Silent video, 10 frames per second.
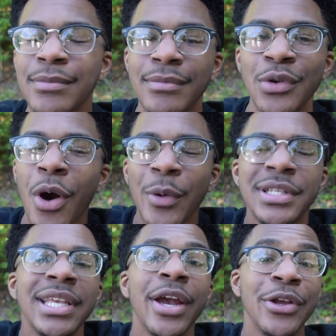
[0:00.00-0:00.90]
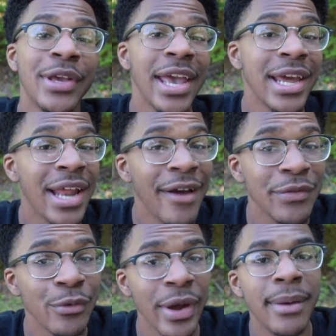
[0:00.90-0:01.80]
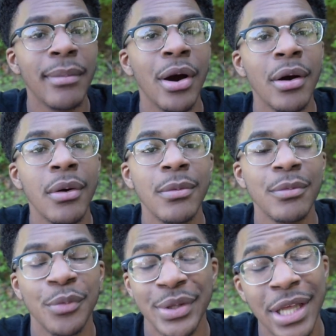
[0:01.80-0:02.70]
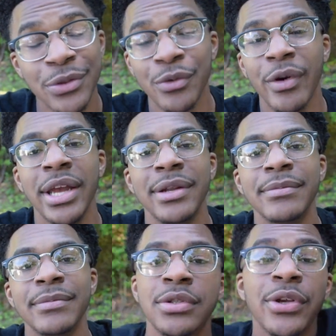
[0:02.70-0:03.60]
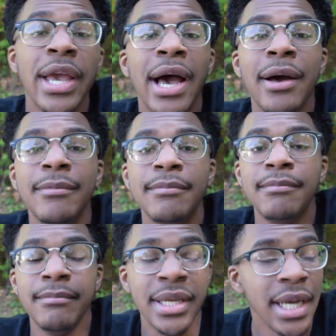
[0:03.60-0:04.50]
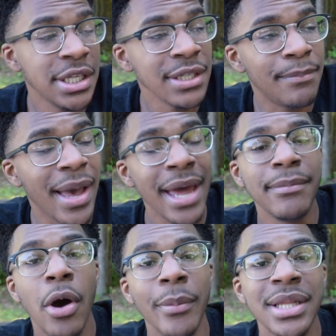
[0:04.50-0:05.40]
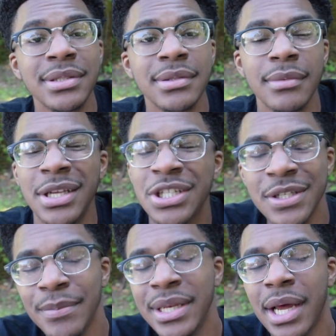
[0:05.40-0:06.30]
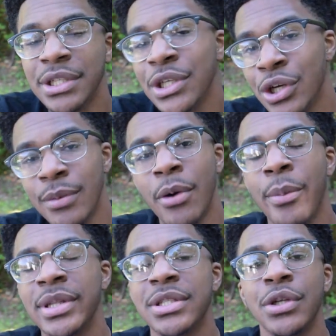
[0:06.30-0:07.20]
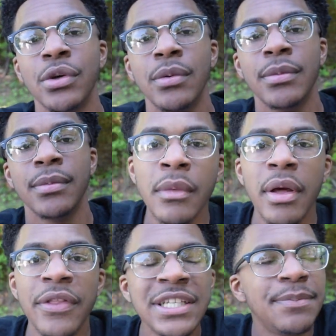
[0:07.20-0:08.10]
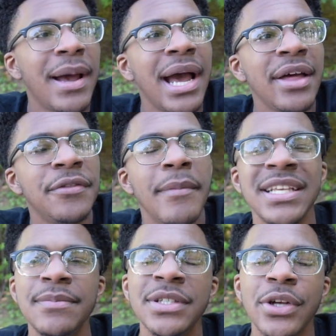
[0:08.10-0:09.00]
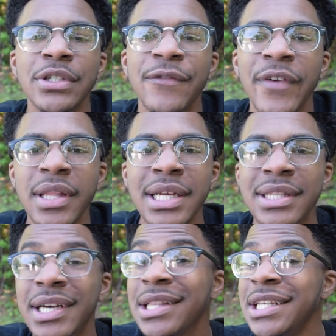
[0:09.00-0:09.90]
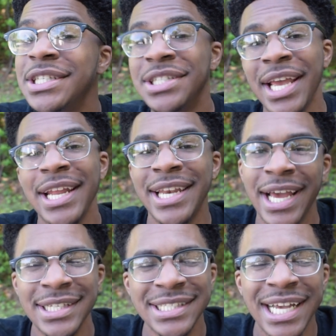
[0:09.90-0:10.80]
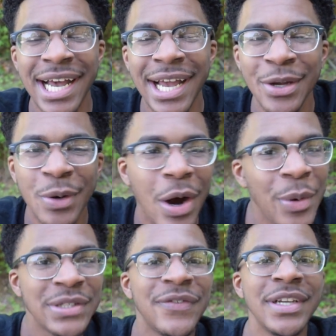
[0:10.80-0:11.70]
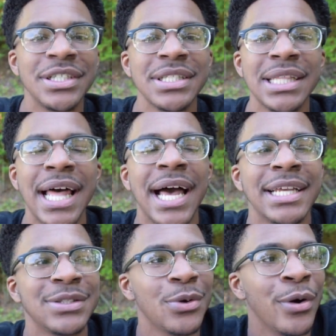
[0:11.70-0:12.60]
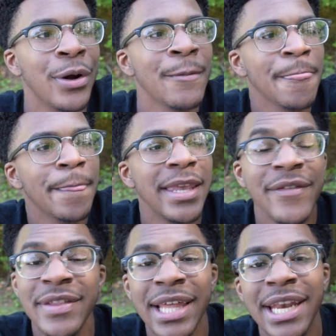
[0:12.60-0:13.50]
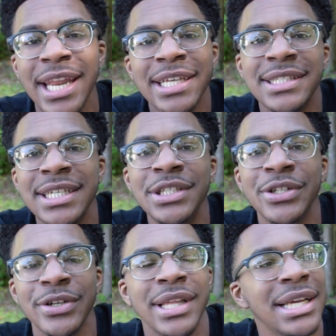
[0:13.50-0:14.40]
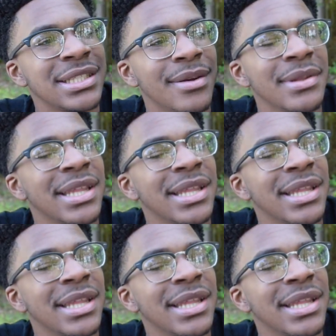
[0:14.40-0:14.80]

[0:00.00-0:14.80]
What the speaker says: You always hear, you can't have the rainbow without the rain. So yeah, me dodging bad moments, it's just me dodging good moments too. This path makes me start to feel like the cliche nice guy who always finishes last, or even that nice teacher that some of